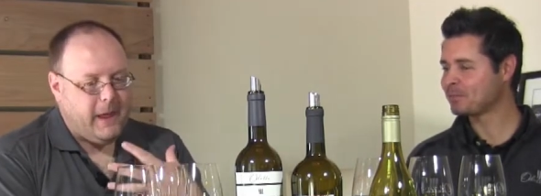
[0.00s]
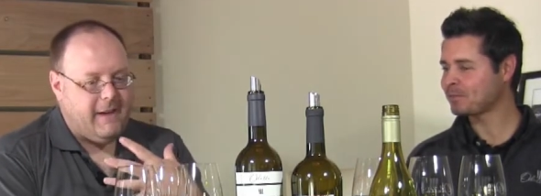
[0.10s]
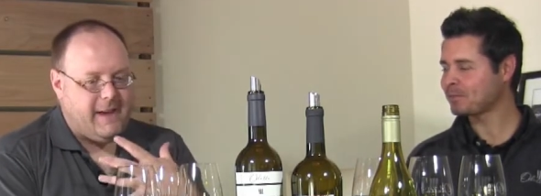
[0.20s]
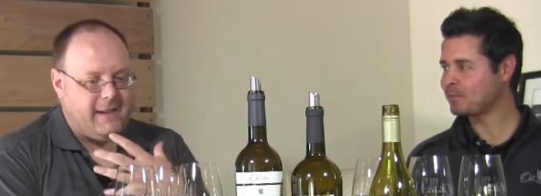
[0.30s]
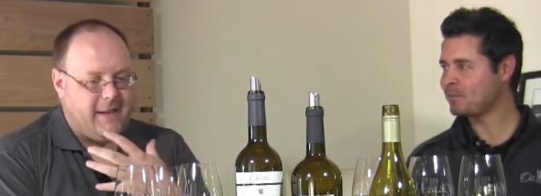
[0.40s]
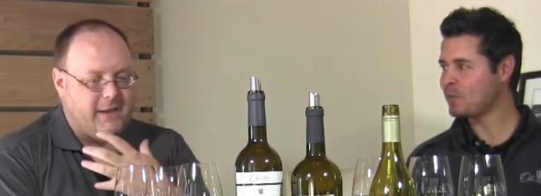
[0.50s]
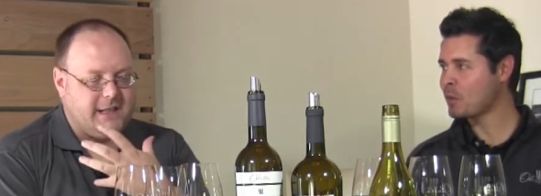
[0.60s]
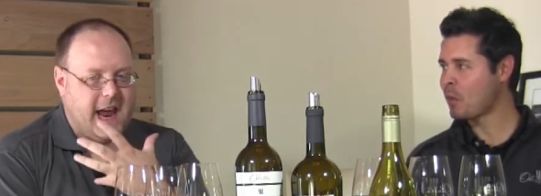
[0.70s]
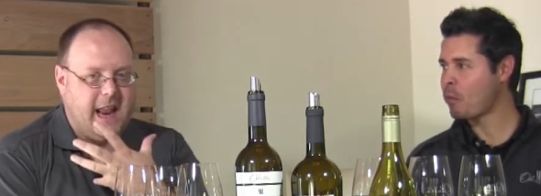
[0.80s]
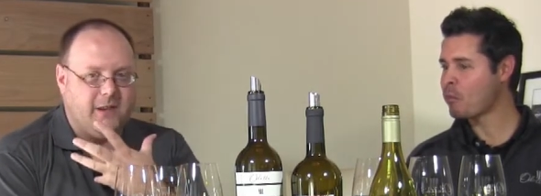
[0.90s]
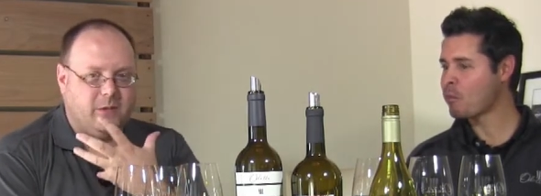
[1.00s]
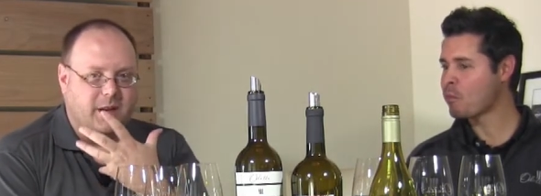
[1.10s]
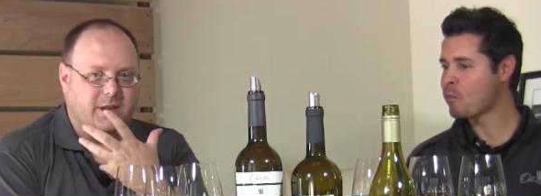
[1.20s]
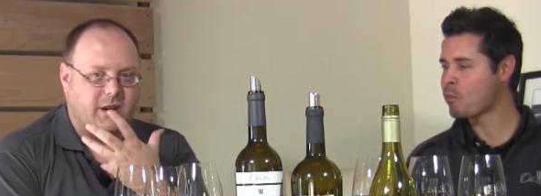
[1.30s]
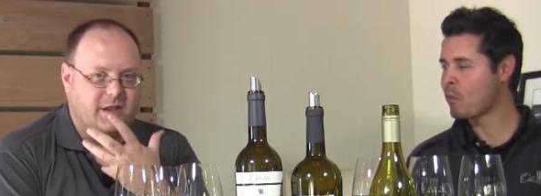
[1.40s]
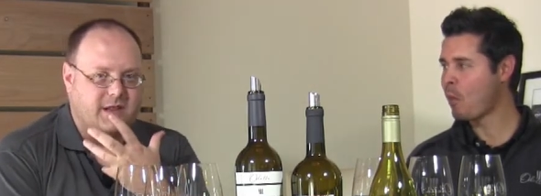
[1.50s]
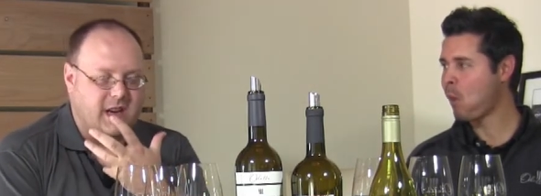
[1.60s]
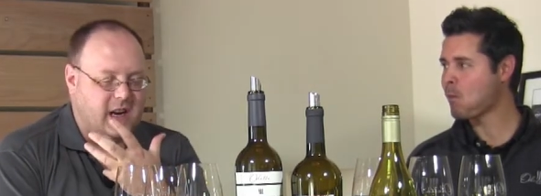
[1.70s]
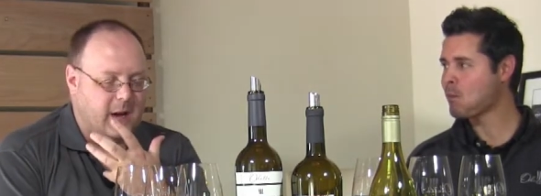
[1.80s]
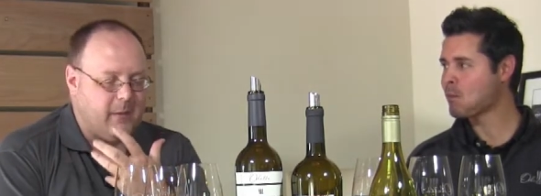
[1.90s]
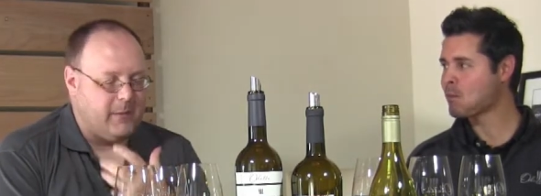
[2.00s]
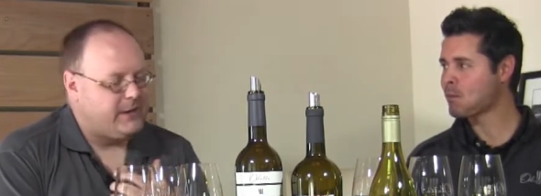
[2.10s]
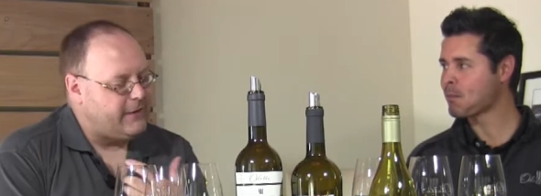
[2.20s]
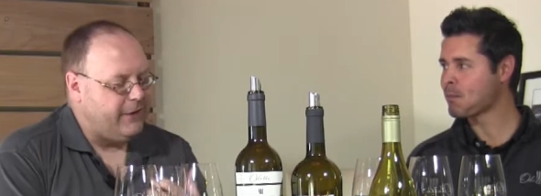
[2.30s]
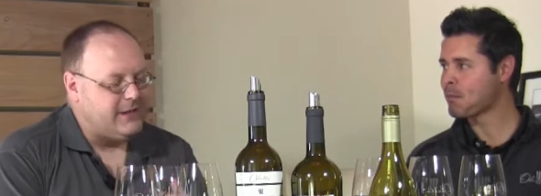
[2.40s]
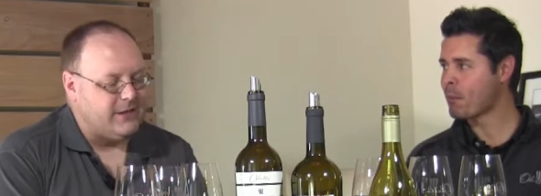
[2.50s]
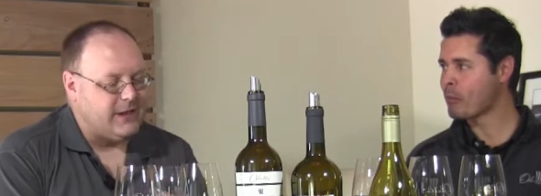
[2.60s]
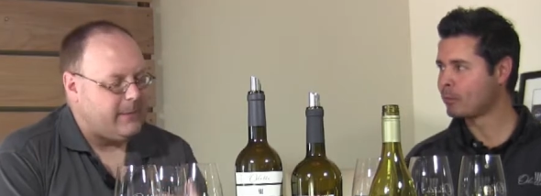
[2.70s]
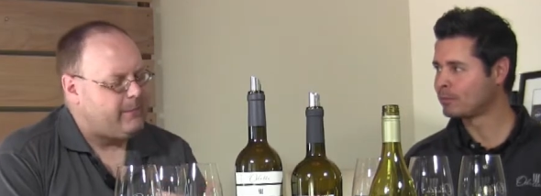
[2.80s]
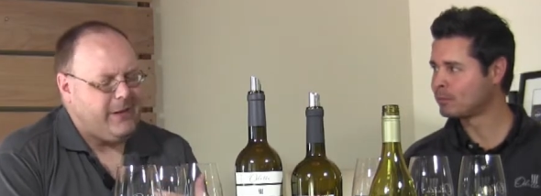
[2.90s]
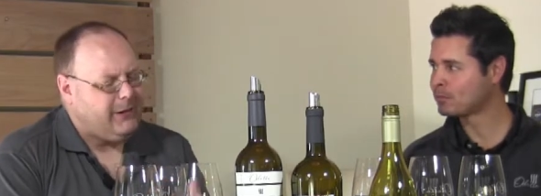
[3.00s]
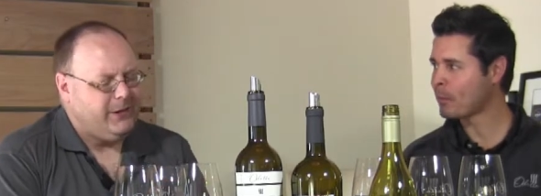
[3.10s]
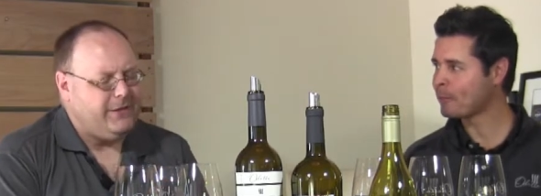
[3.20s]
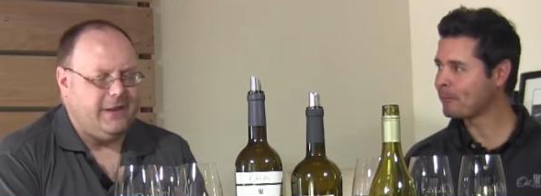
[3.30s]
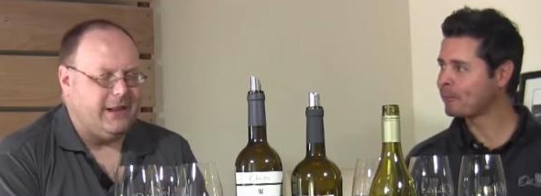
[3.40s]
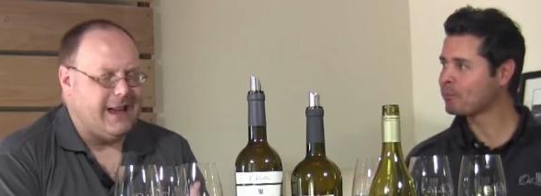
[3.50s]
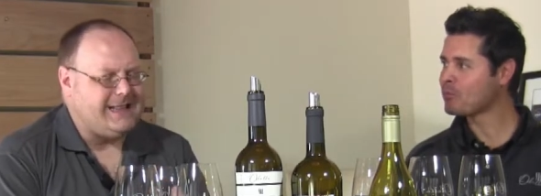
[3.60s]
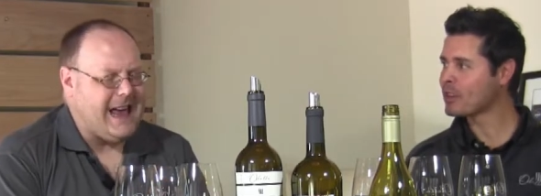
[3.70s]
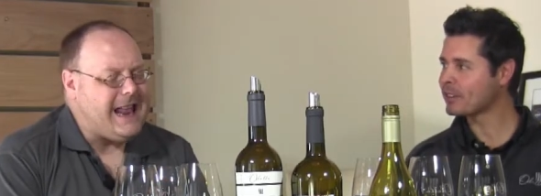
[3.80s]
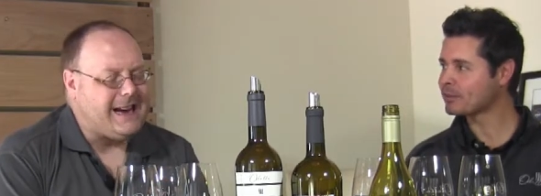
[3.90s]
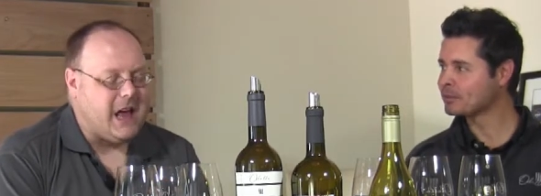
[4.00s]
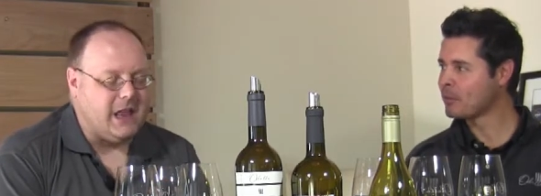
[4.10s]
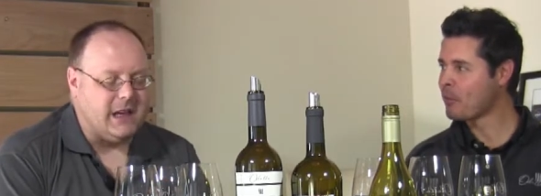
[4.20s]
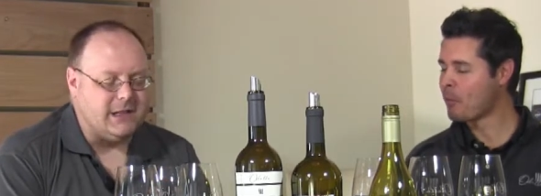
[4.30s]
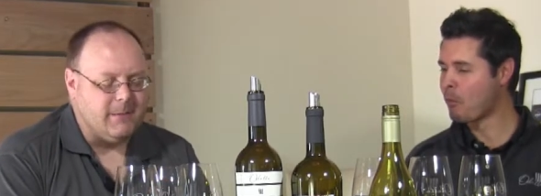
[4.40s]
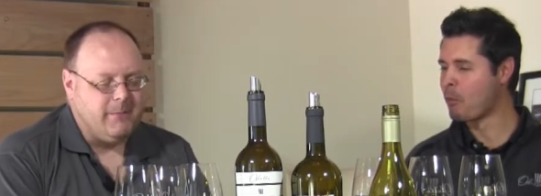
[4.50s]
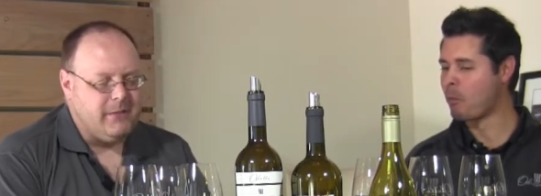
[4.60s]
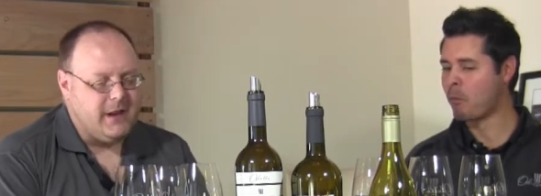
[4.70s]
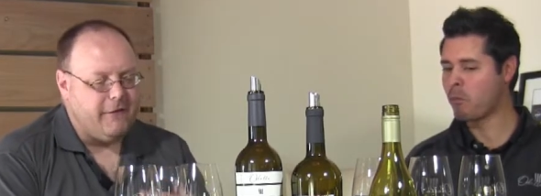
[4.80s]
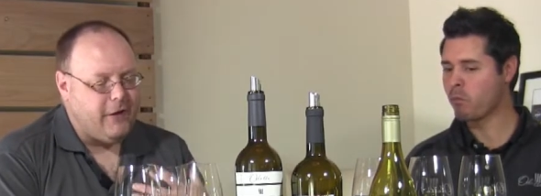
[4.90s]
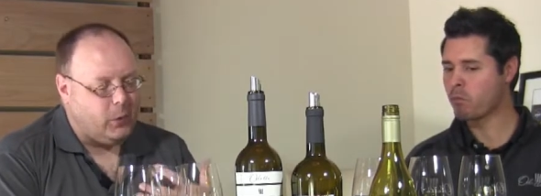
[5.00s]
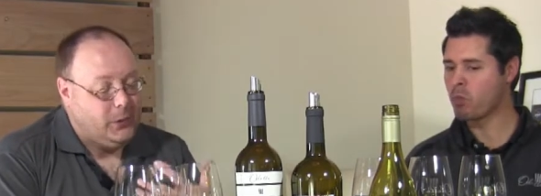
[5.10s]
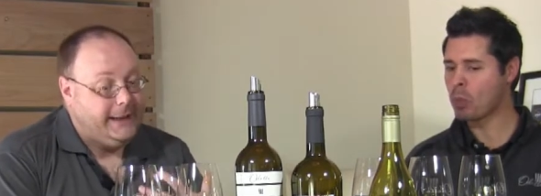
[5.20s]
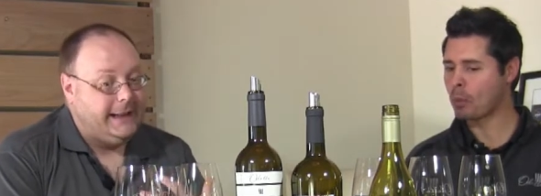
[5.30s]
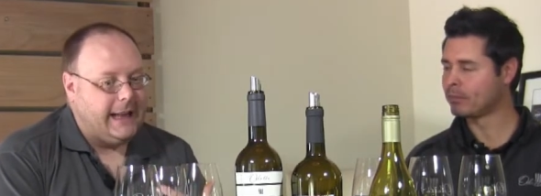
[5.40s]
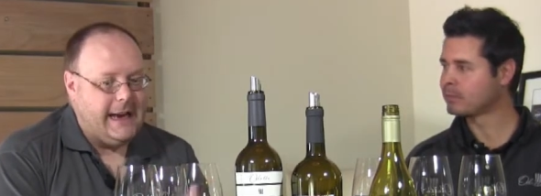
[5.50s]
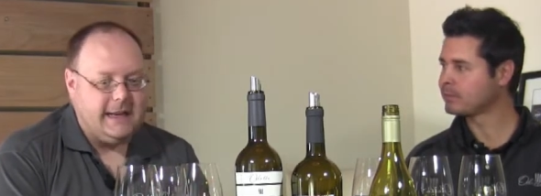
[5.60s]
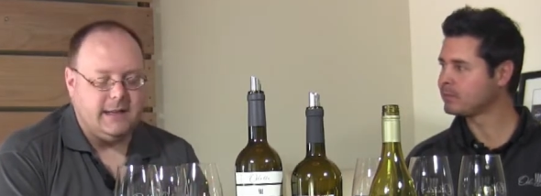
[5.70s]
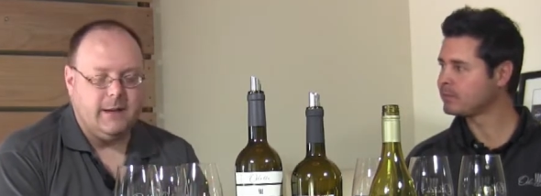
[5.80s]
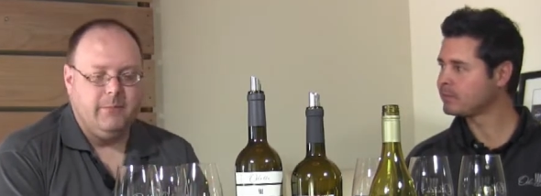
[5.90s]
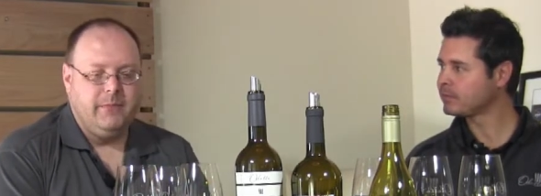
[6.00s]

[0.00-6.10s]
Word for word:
Speaker 1: And the tannin really started sneaking up on me, because at first I was like, I don't really feel a lot of tannin on this. Mm-hmm. You know, it felt really light.